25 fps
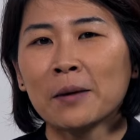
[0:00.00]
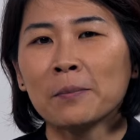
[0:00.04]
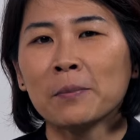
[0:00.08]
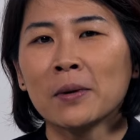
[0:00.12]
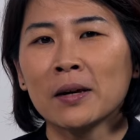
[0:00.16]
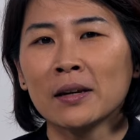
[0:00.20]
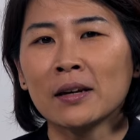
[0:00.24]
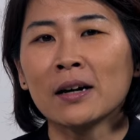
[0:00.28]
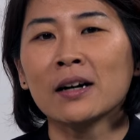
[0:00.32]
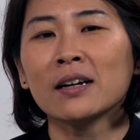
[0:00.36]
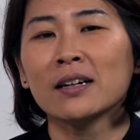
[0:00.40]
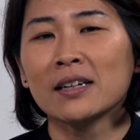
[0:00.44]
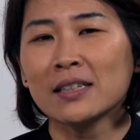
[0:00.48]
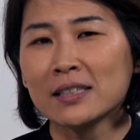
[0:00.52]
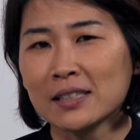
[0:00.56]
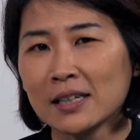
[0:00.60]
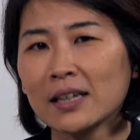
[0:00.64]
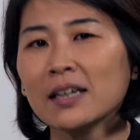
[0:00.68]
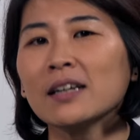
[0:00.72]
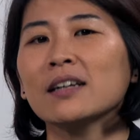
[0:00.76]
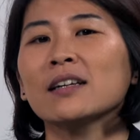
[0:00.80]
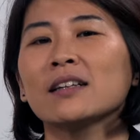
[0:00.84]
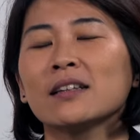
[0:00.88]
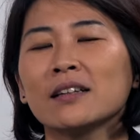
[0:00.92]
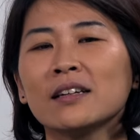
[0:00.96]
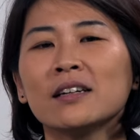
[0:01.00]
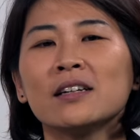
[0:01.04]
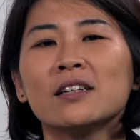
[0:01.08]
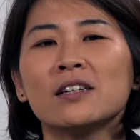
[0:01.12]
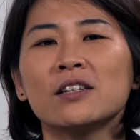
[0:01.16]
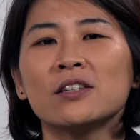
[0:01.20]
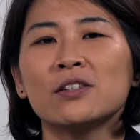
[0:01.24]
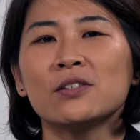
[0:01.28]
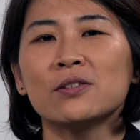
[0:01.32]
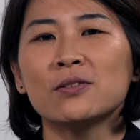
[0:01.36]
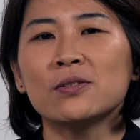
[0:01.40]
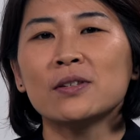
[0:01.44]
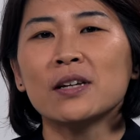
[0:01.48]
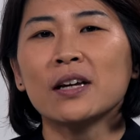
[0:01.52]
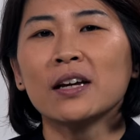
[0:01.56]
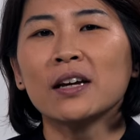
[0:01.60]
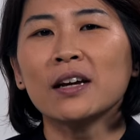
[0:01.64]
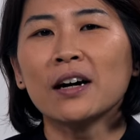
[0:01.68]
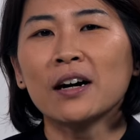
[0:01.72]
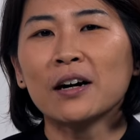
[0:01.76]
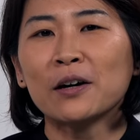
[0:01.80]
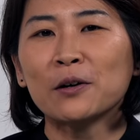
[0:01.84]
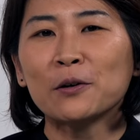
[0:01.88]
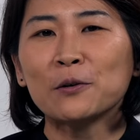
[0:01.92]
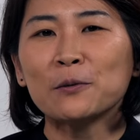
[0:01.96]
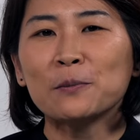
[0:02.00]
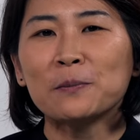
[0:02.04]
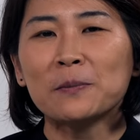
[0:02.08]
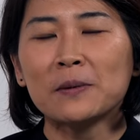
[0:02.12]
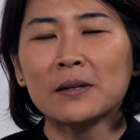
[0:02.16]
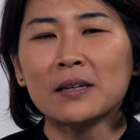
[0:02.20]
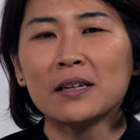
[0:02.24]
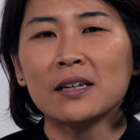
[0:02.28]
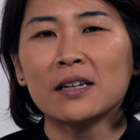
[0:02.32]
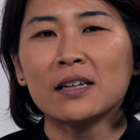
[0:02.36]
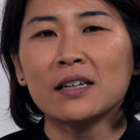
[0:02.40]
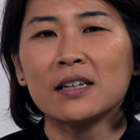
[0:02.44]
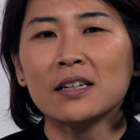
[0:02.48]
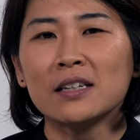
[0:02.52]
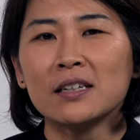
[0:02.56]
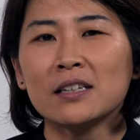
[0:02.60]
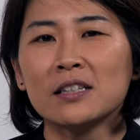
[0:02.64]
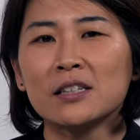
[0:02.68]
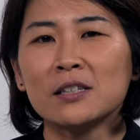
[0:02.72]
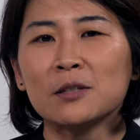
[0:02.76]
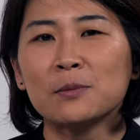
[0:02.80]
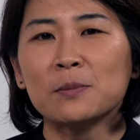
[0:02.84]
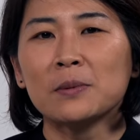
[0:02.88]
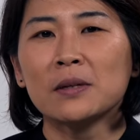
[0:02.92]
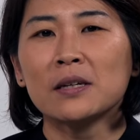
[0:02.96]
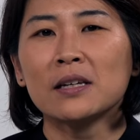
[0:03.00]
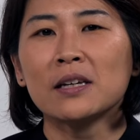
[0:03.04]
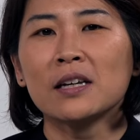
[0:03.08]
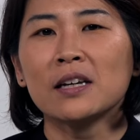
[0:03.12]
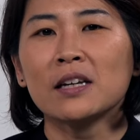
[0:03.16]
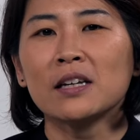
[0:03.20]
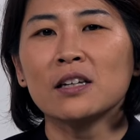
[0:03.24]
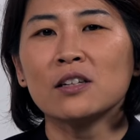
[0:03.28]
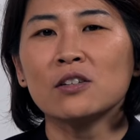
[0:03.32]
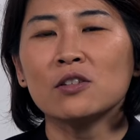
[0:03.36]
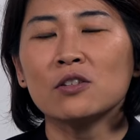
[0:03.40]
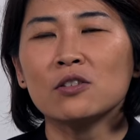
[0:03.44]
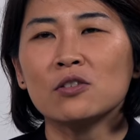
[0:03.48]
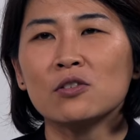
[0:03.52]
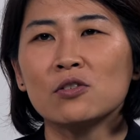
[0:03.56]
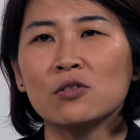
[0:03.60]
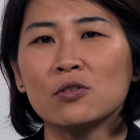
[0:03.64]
I'm an architect. Today I'll be speaking